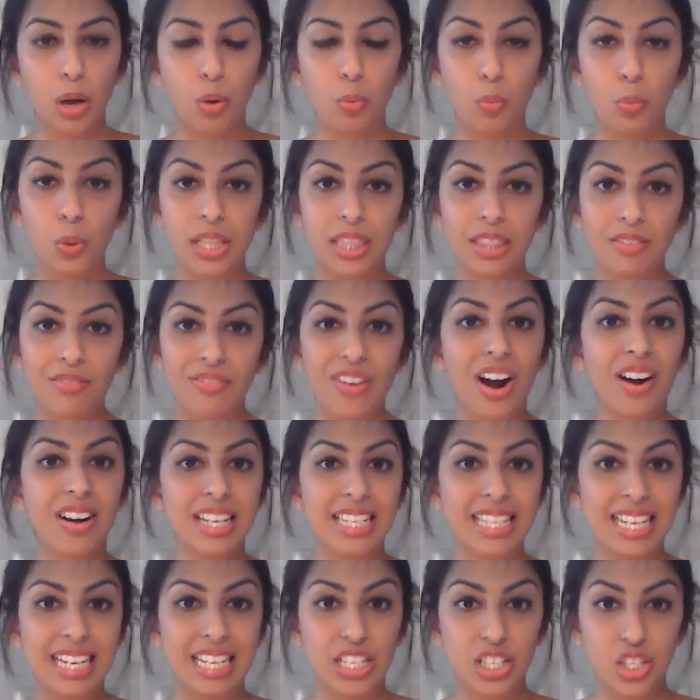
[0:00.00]
With the
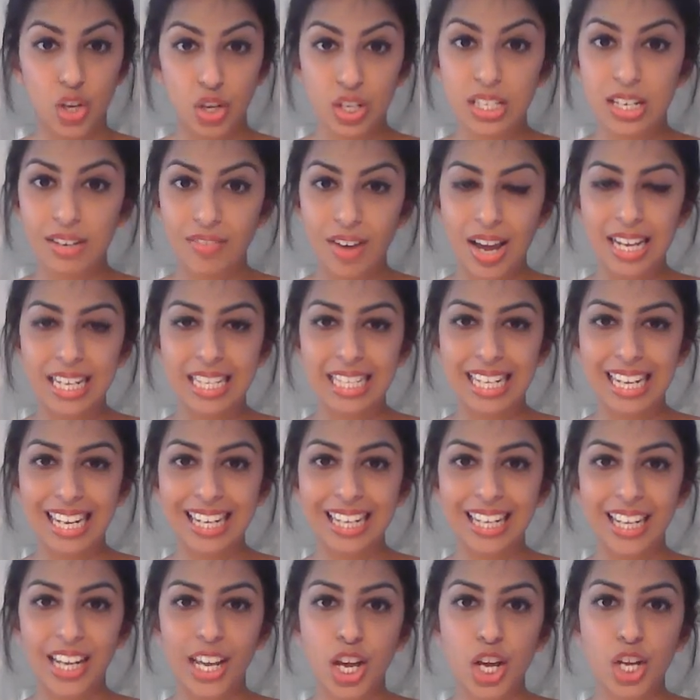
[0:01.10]
varicella zoster
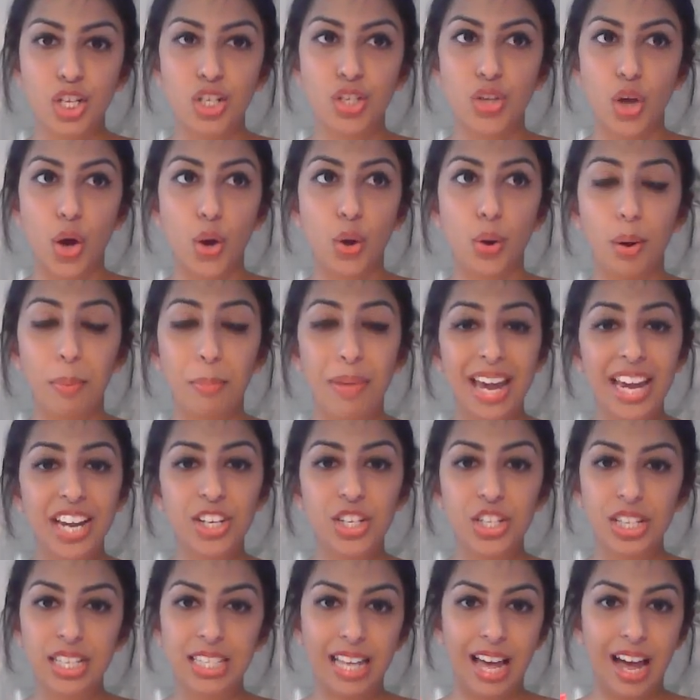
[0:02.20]
vaccine, so
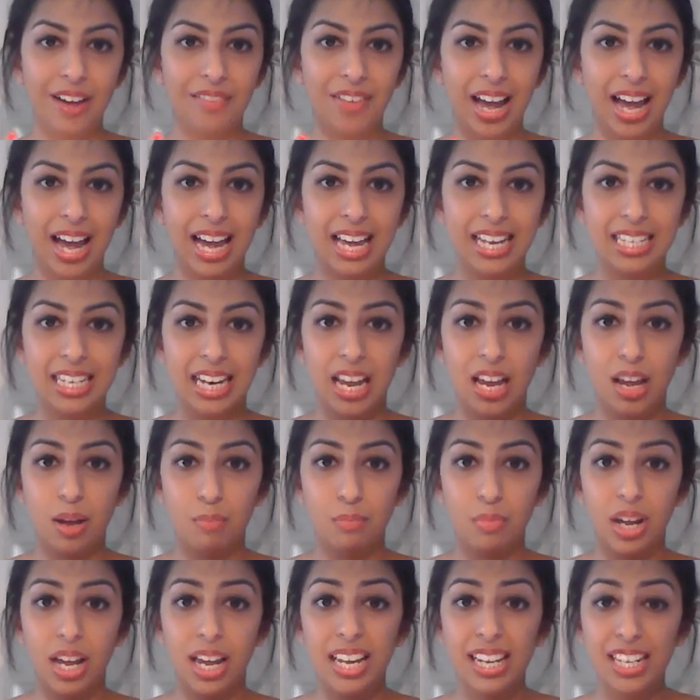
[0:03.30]
patients that have
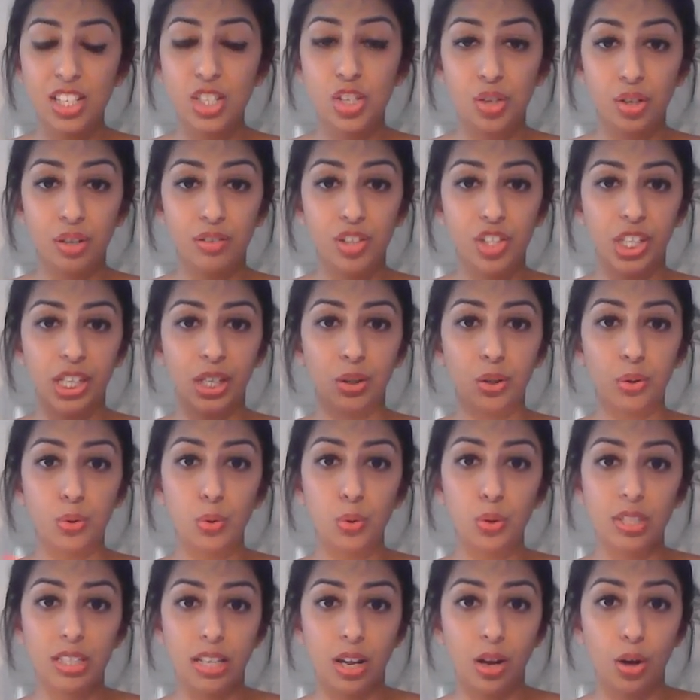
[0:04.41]
had a history of
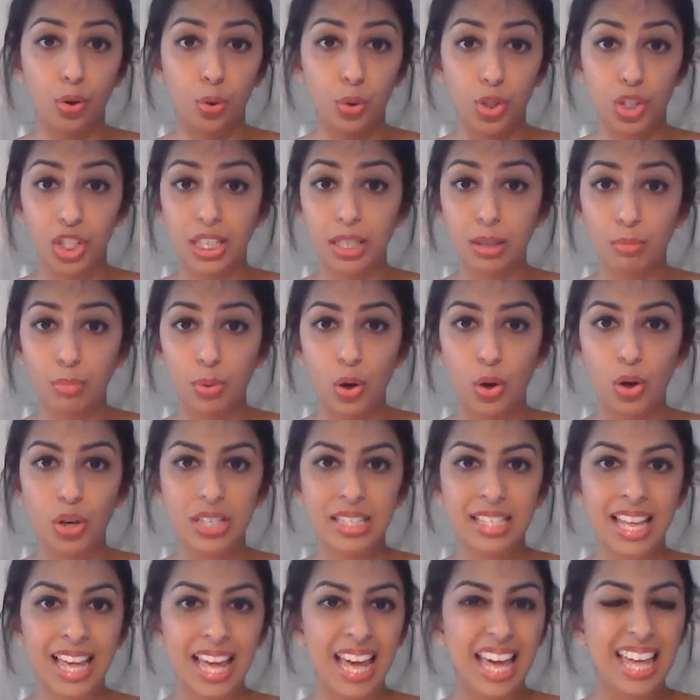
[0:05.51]
shingles or
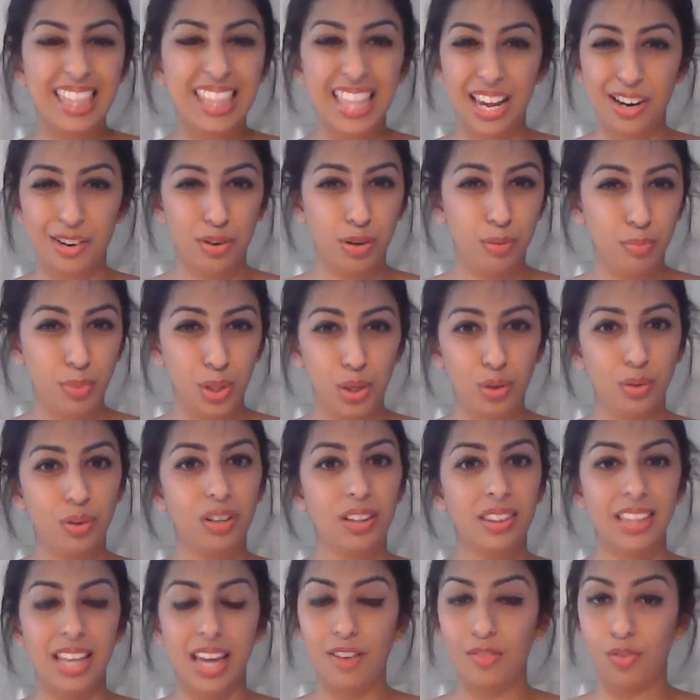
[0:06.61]
chickenpox, they are immune,
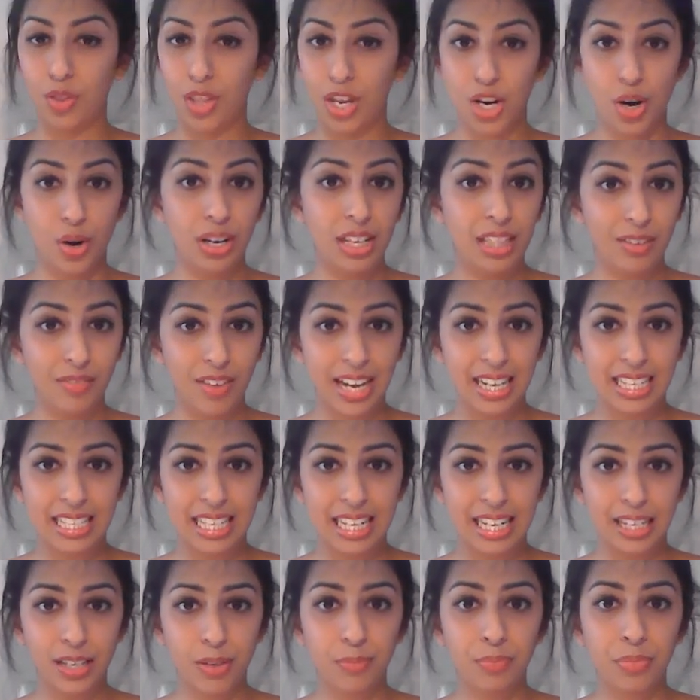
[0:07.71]
therefore they don't need the
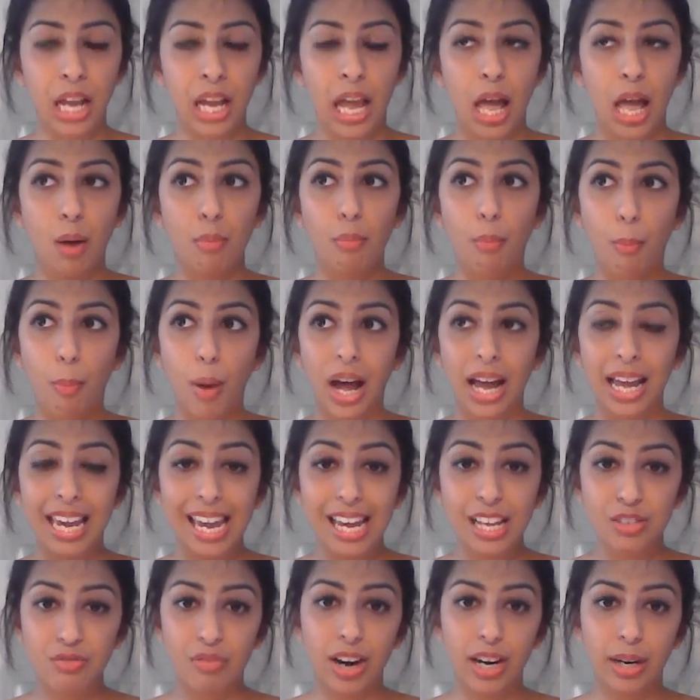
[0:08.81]
vaccine. But it
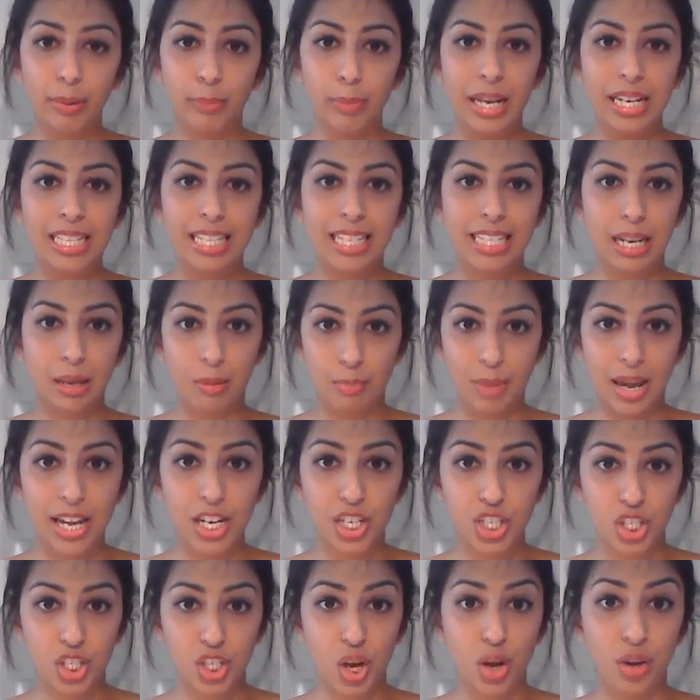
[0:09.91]
is recommended in
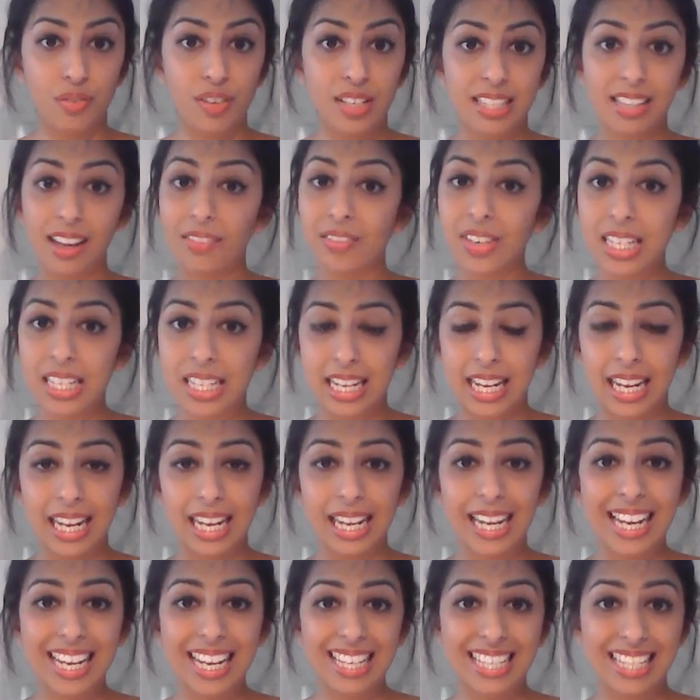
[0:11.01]
patients over
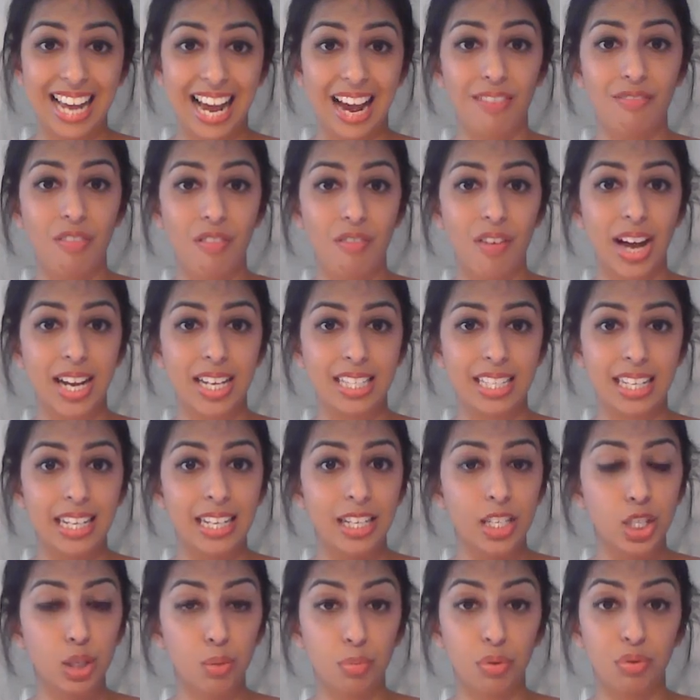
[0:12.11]
70 to have the
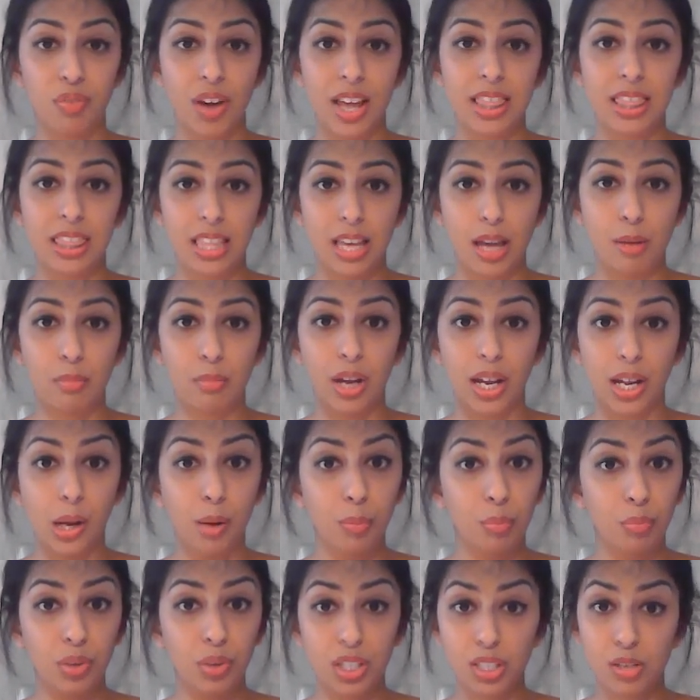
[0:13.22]
vaccine to prevent
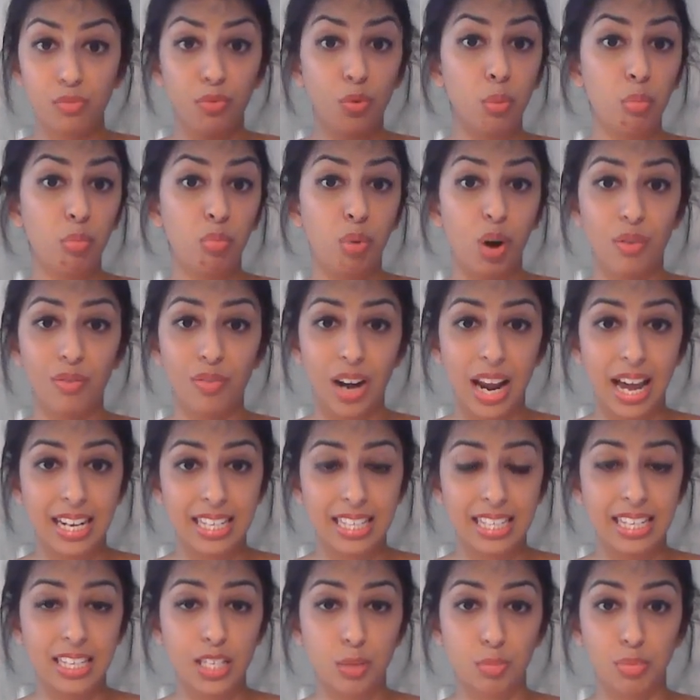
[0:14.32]
them, as a form of
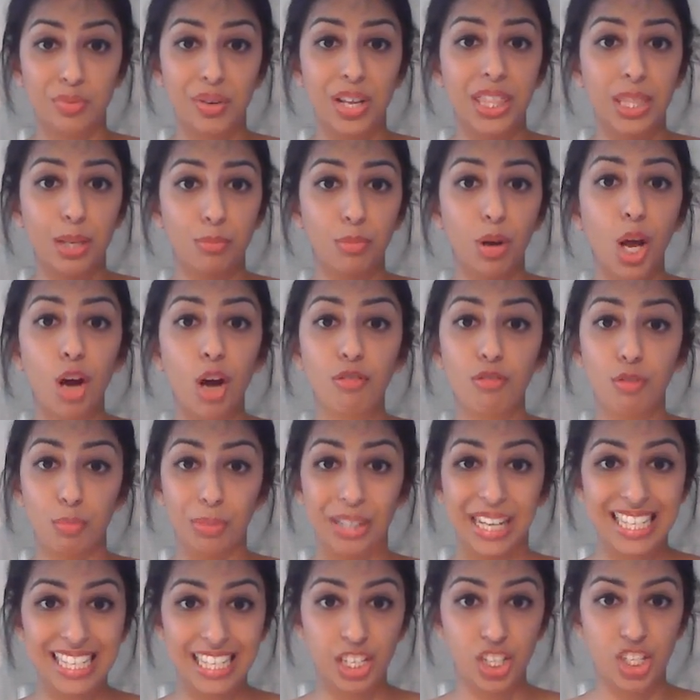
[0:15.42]
prophylaxis to prevent them from
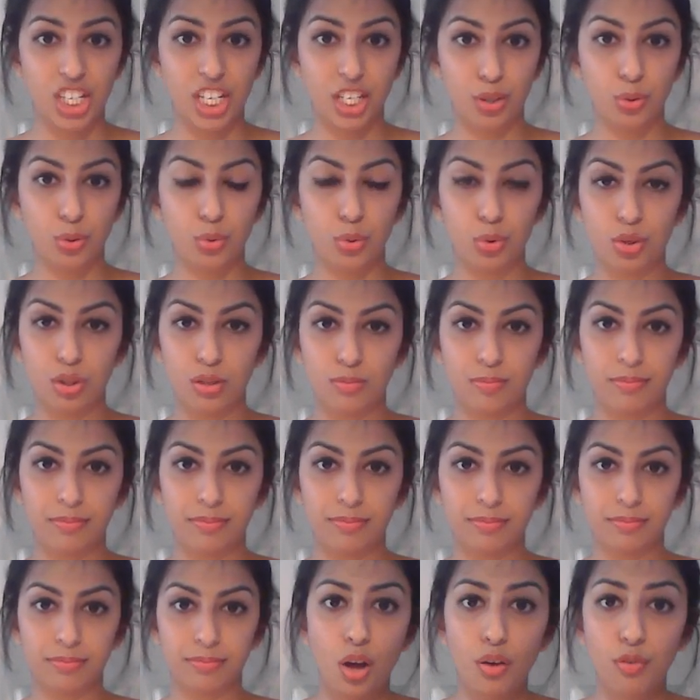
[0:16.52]
getting shingles.
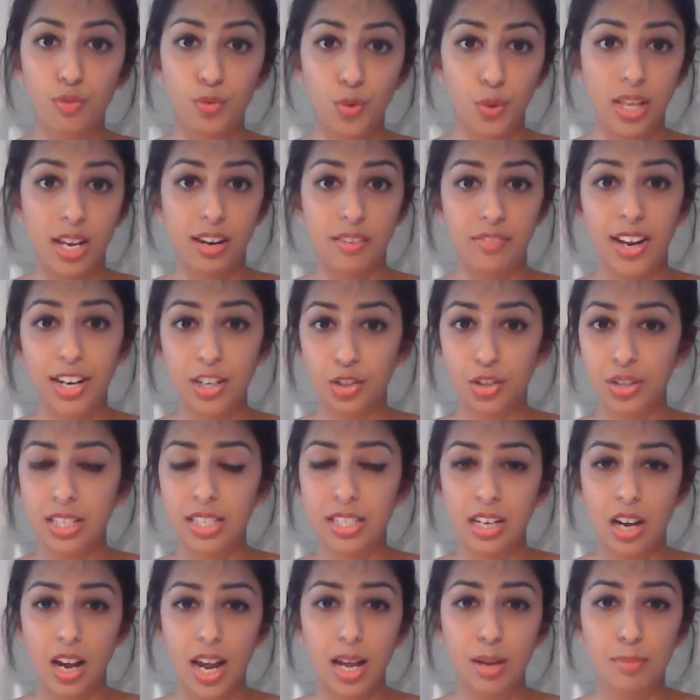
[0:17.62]
For the adventurous
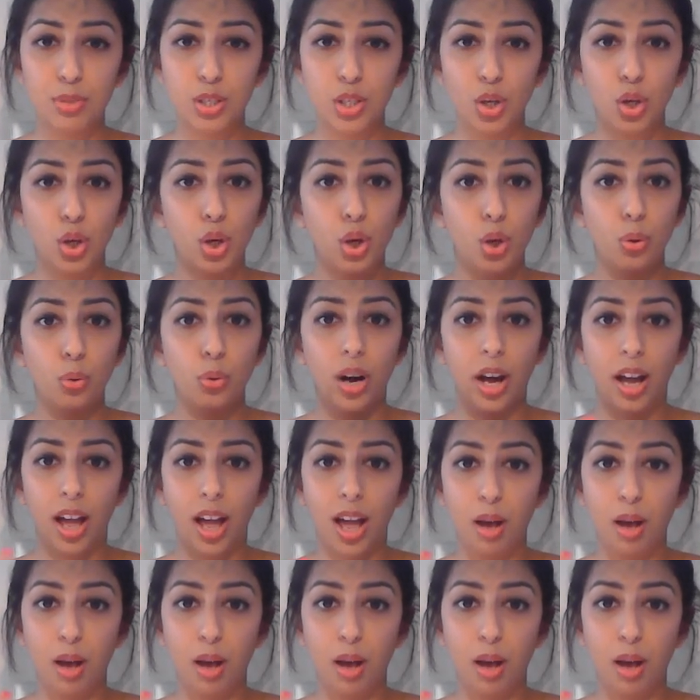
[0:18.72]
types who,